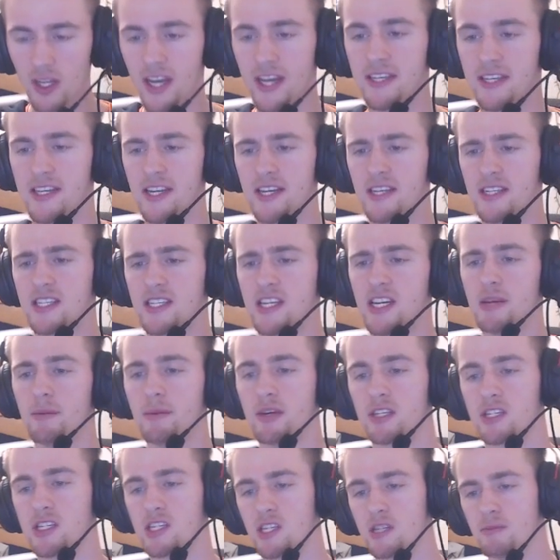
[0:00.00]
didn't seem
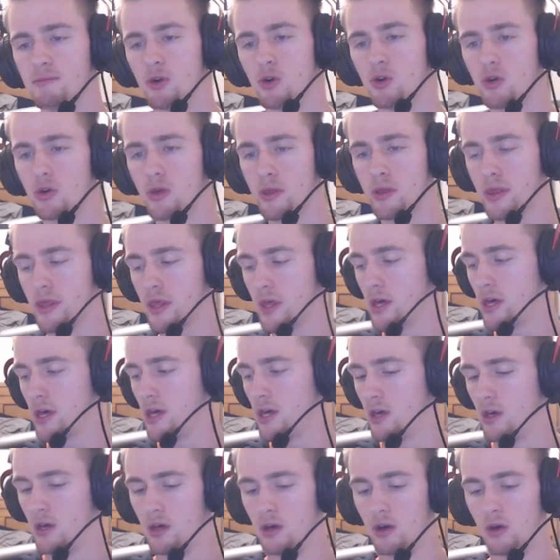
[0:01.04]
as smooth
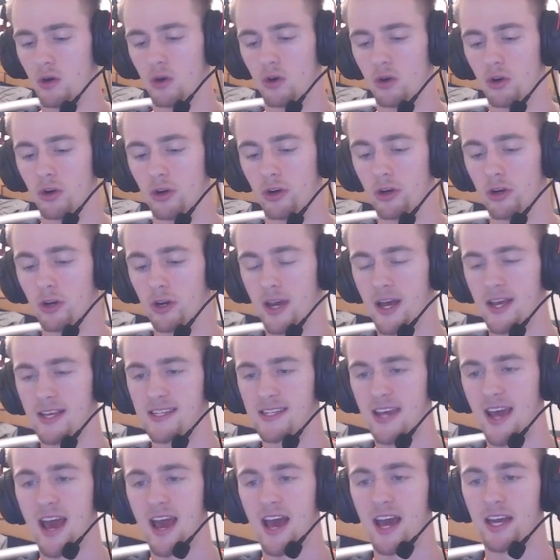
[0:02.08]
or as
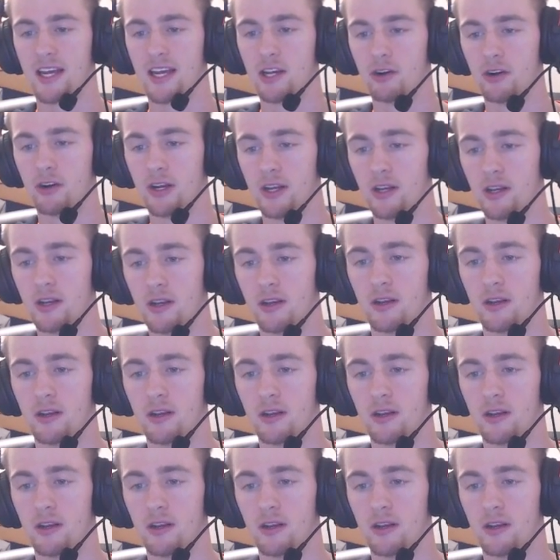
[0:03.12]
accurate